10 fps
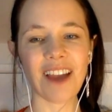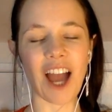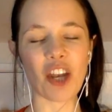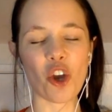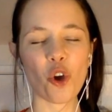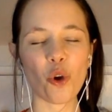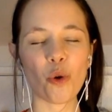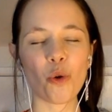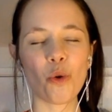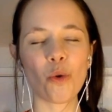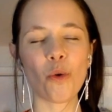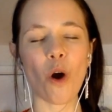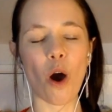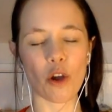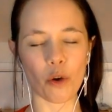And who
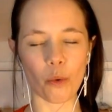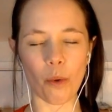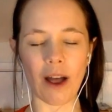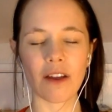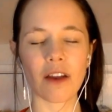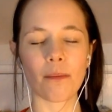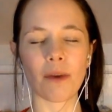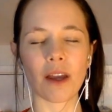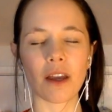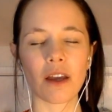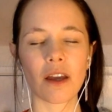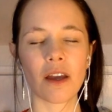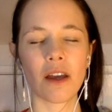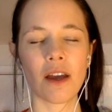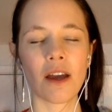are you welcoming?
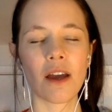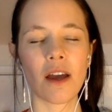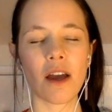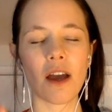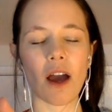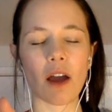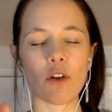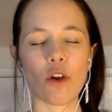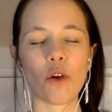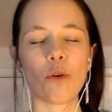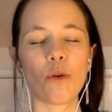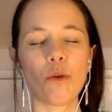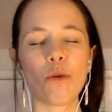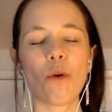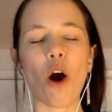And
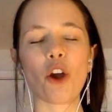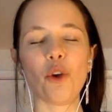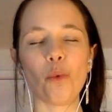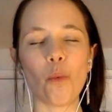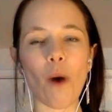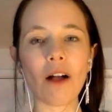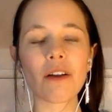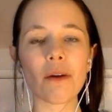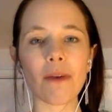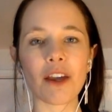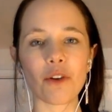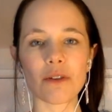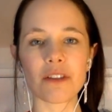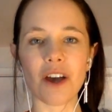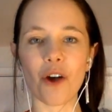who are you welcoming
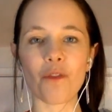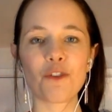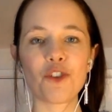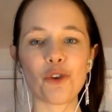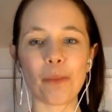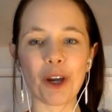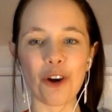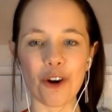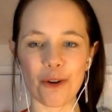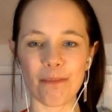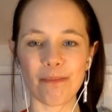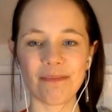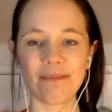yourself to become?